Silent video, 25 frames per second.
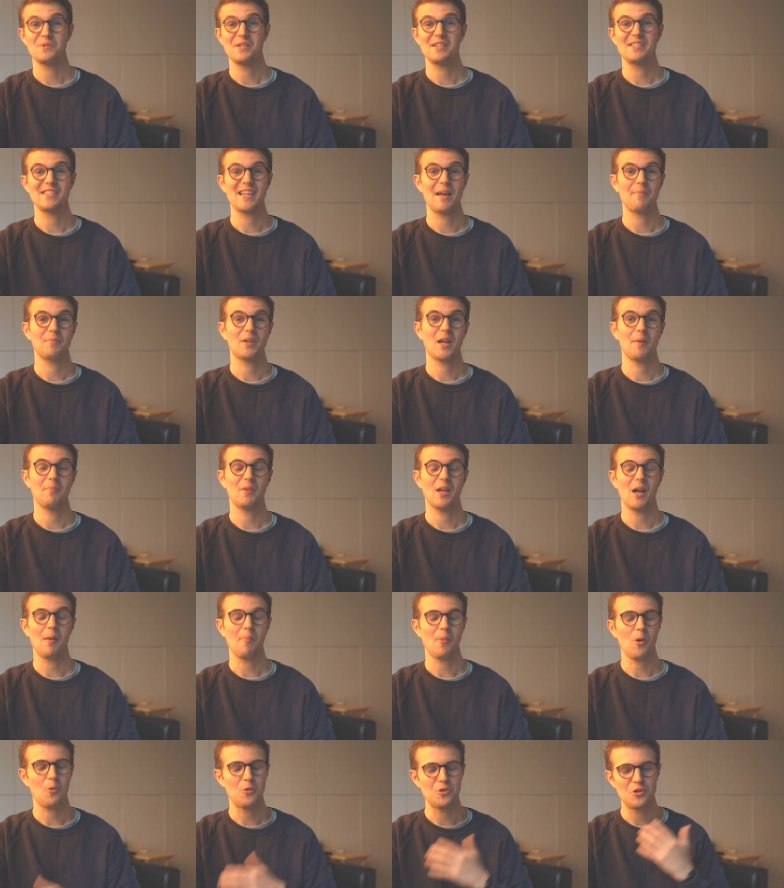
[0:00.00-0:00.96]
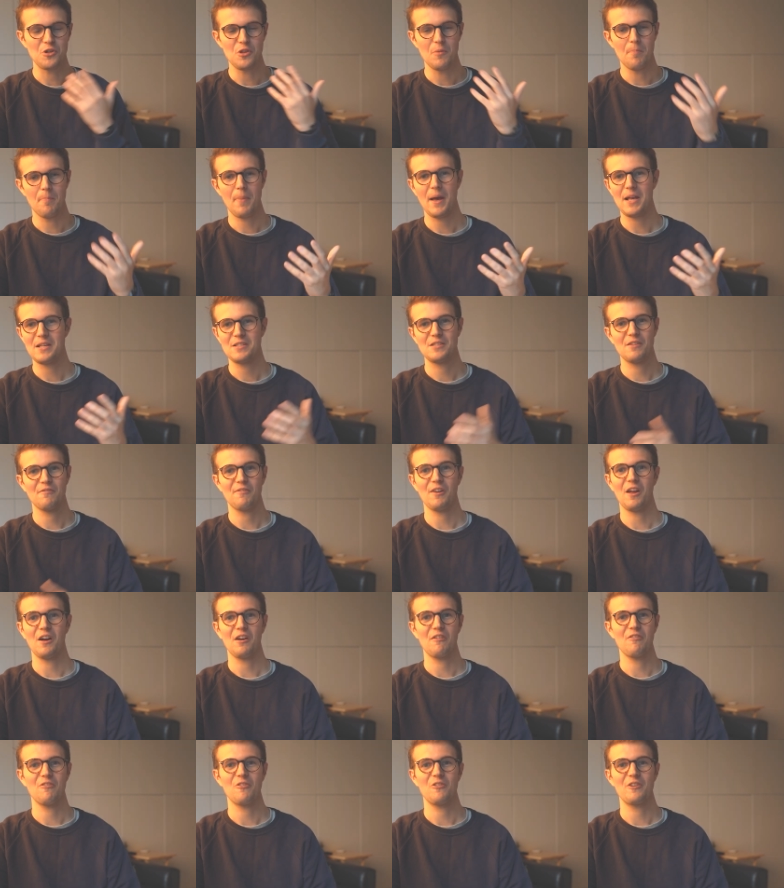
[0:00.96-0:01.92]
exam coming up, I wish you the best of
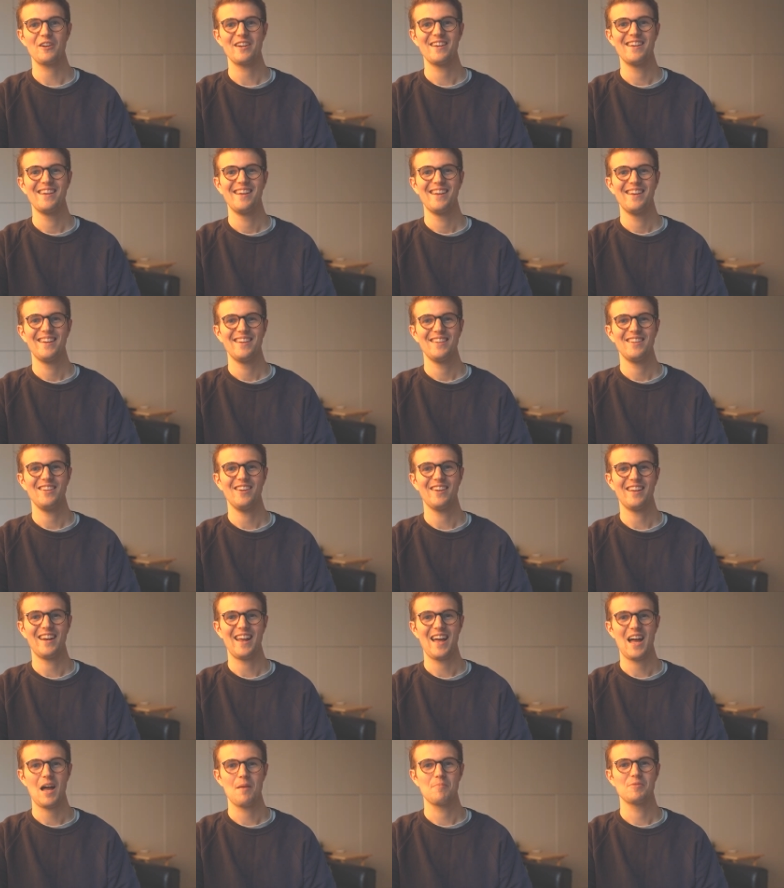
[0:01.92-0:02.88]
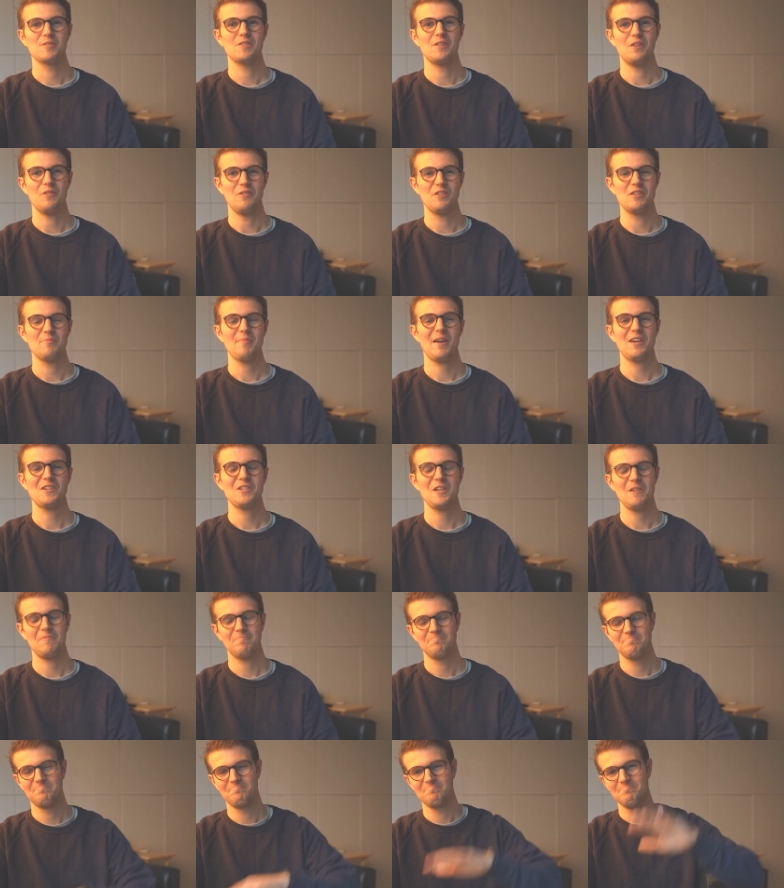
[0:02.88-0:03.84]
luck for it. You're going to absolutely smash
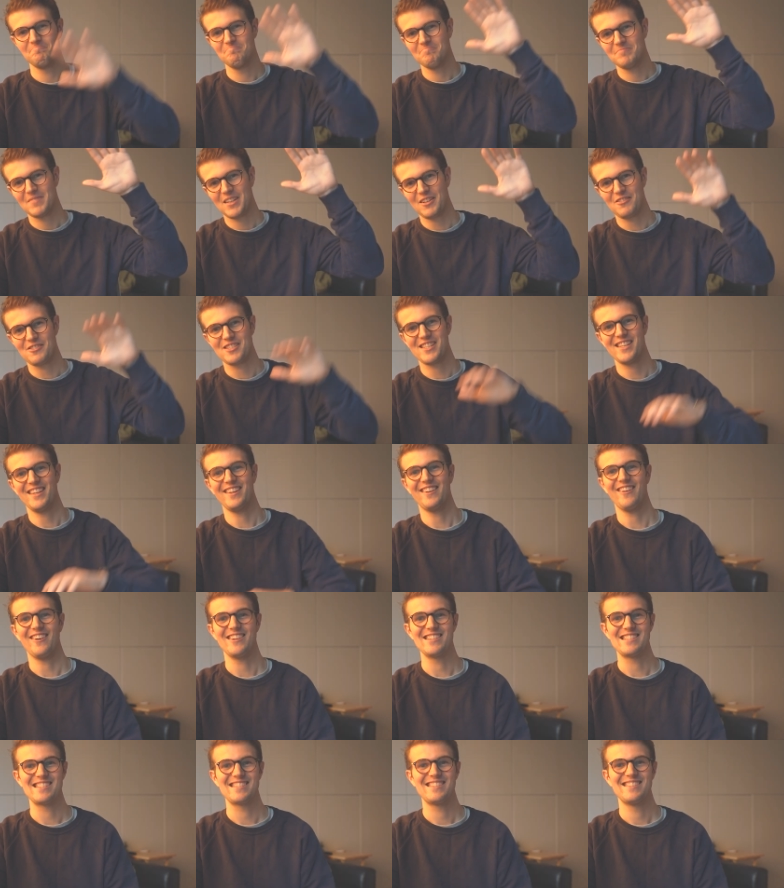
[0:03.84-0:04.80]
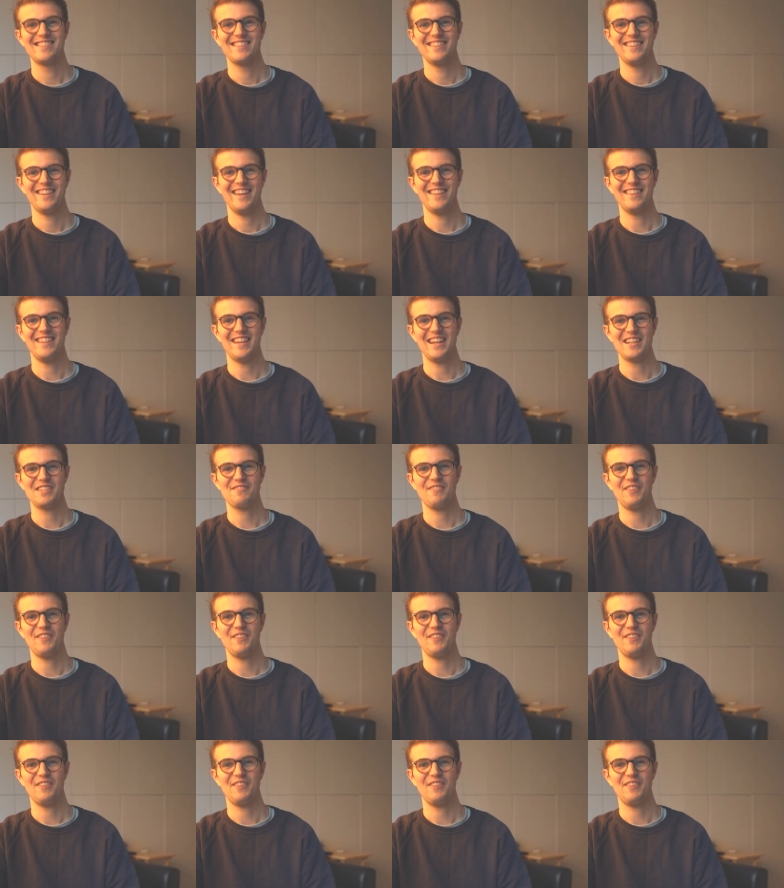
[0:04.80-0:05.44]
it. I'll see you guys in the next